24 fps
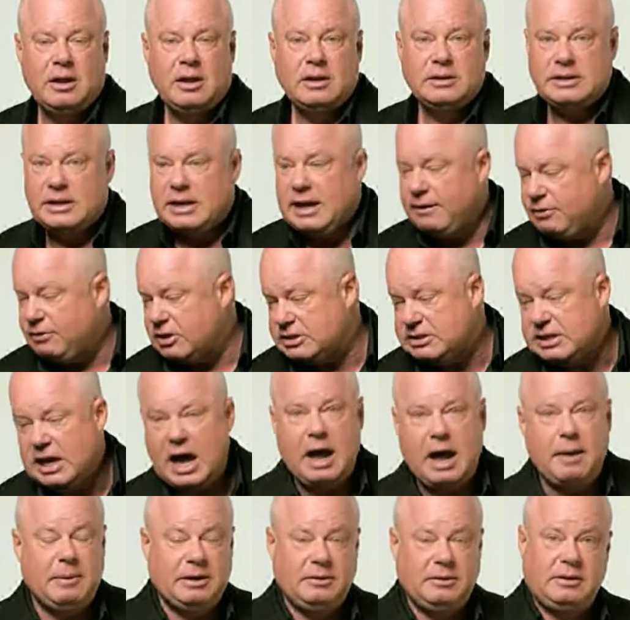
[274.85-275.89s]
didn't have the
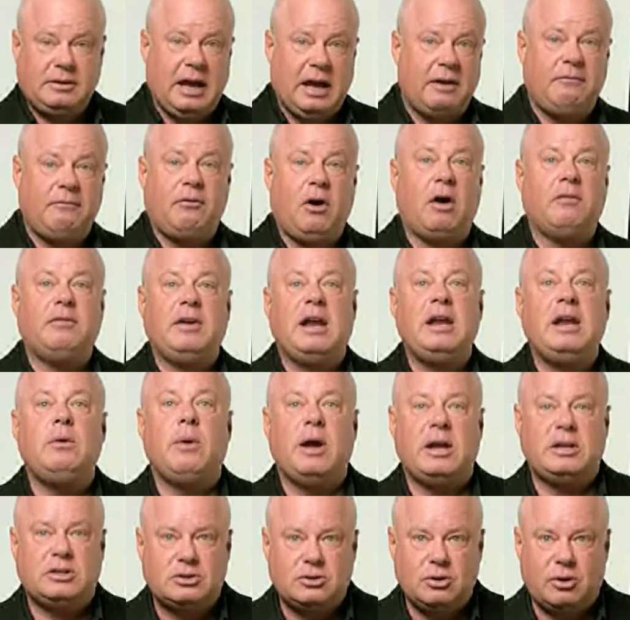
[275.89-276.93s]
time and got involved
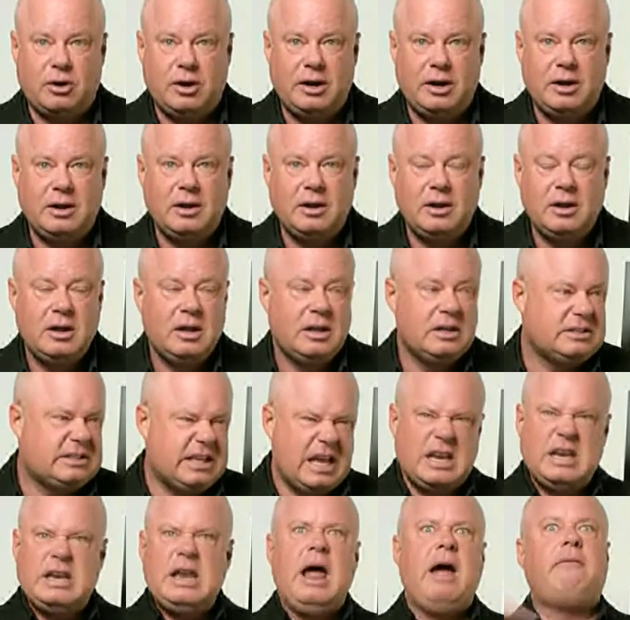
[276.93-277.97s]
anyway story,
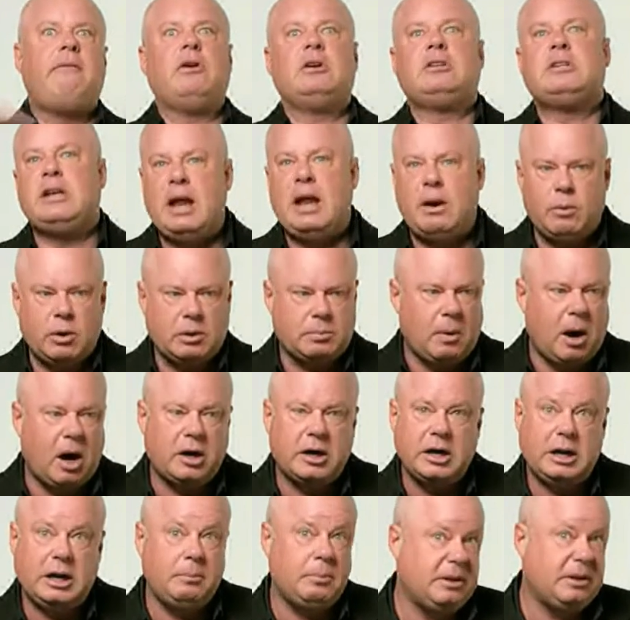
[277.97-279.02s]
said never to network
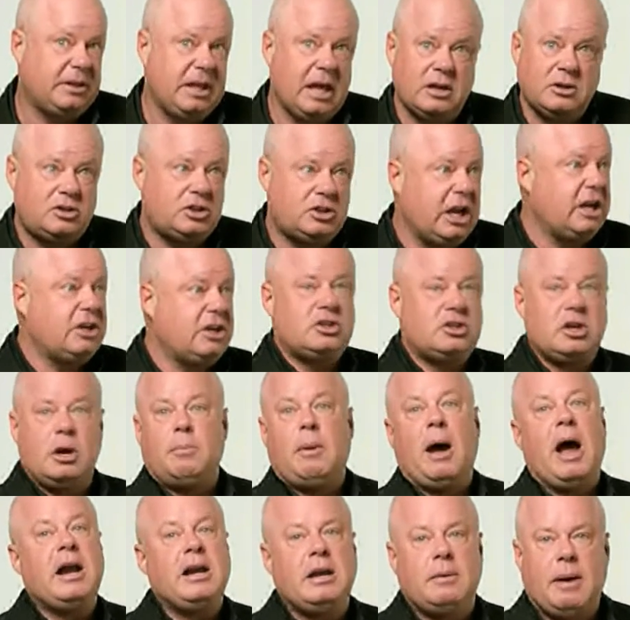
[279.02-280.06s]
marketing but then changed their
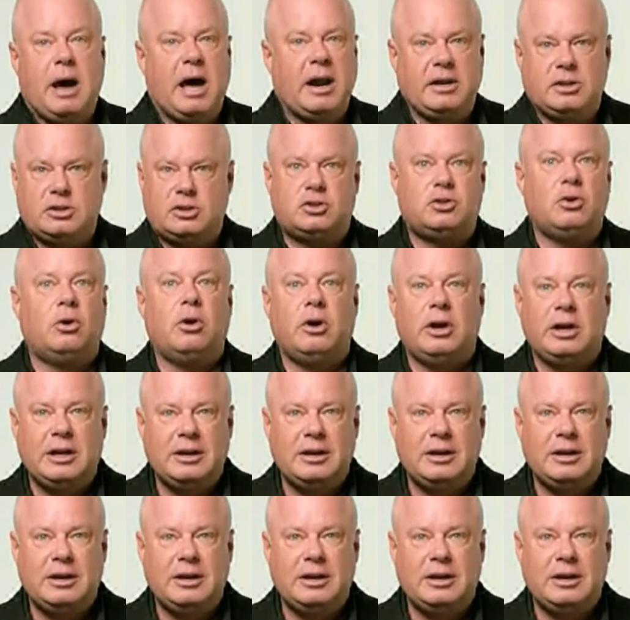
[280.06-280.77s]
mind about it story.